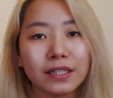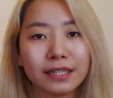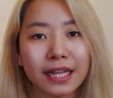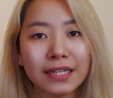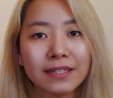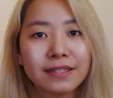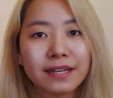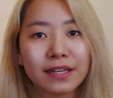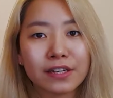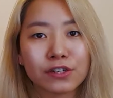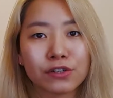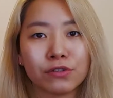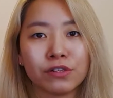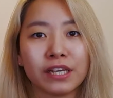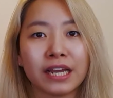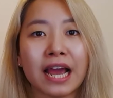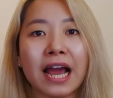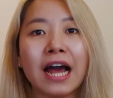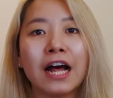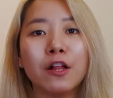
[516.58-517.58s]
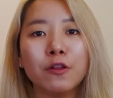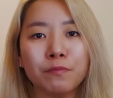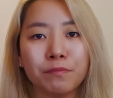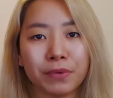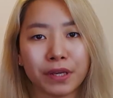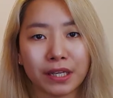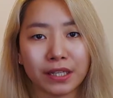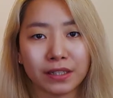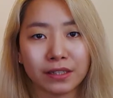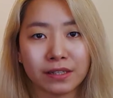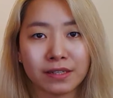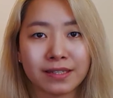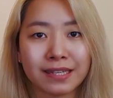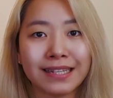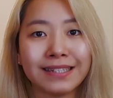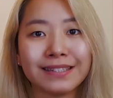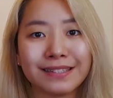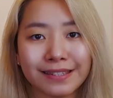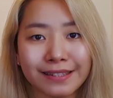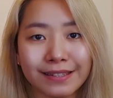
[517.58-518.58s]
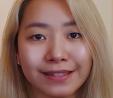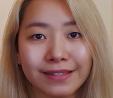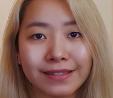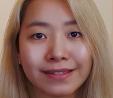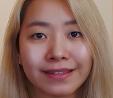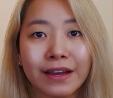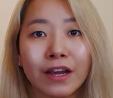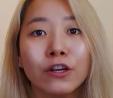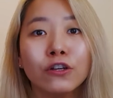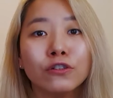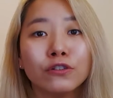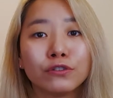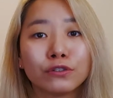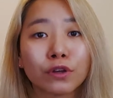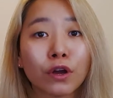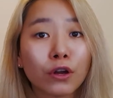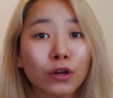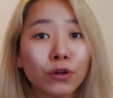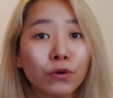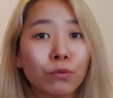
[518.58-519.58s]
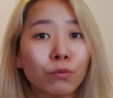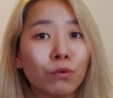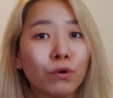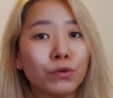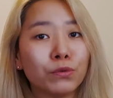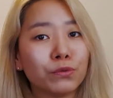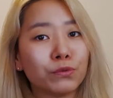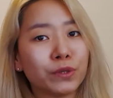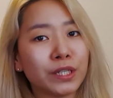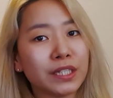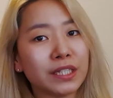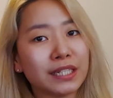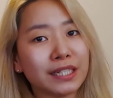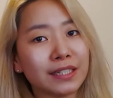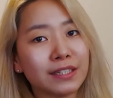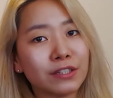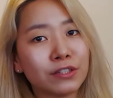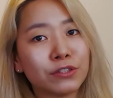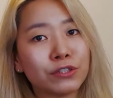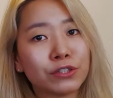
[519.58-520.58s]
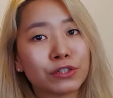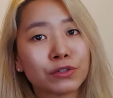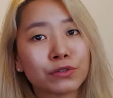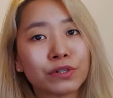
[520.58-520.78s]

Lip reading: That's actually helping the sentence. So what we need to do